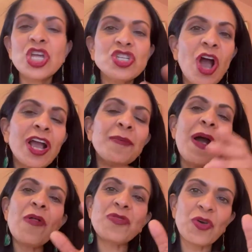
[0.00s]
Talk
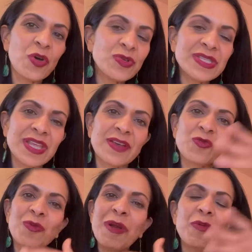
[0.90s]
about those
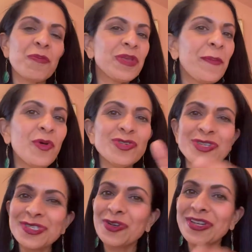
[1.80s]
things. Remember, people are
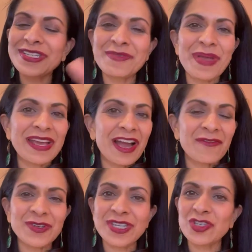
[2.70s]
just looking to make
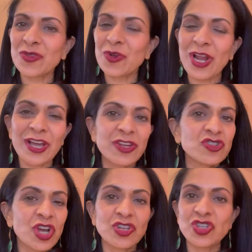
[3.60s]
conversation. They're not going
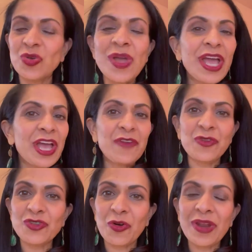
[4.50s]
to judge you if
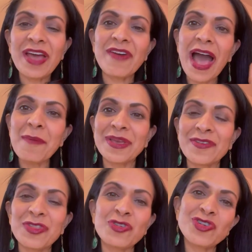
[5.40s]
you don't have
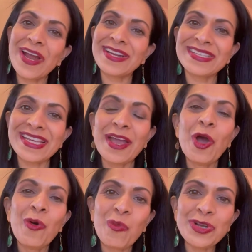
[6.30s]
hobbies. They're trying to say,
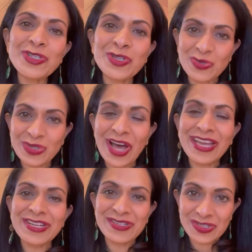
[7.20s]
what do you
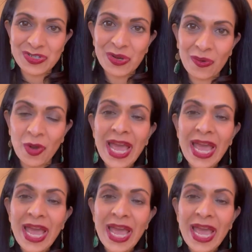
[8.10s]
like to do?